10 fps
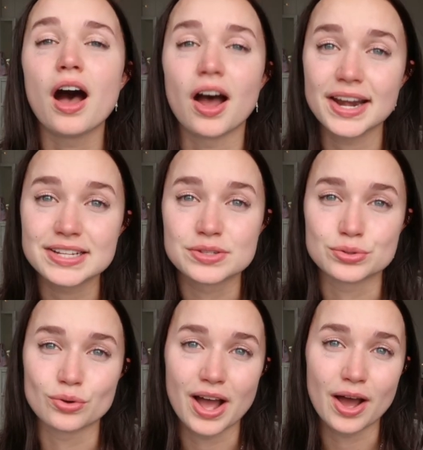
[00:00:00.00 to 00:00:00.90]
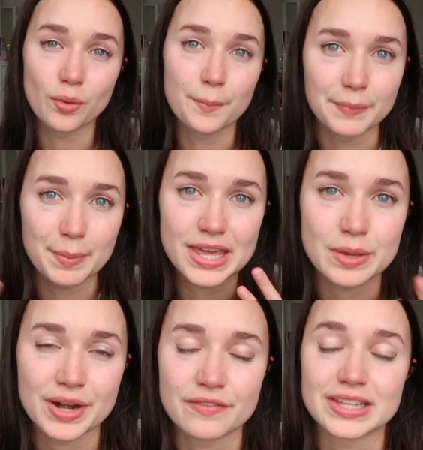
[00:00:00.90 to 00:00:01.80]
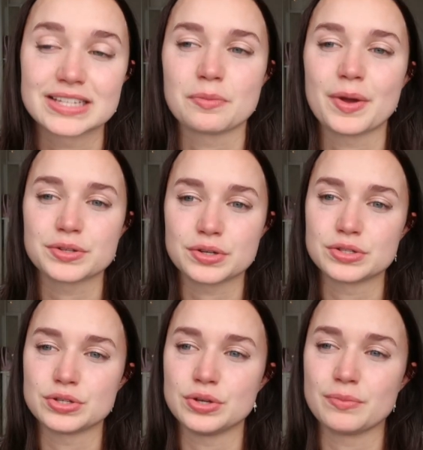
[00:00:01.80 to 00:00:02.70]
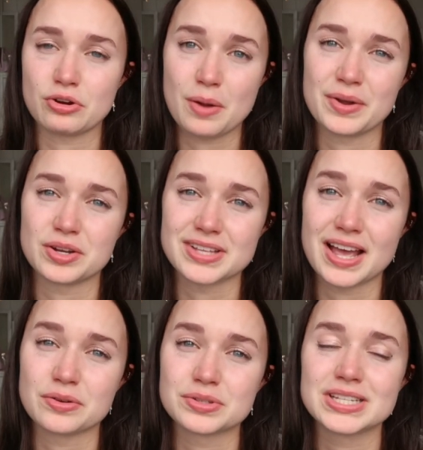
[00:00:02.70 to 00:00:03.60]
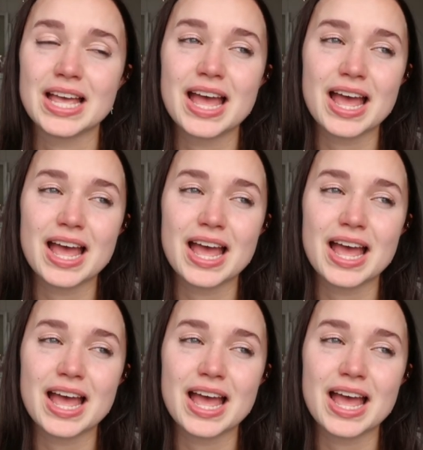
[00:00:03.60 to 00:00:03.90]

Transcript: I need to sort out my makeup and everything because I'm about to go to my grandparents' house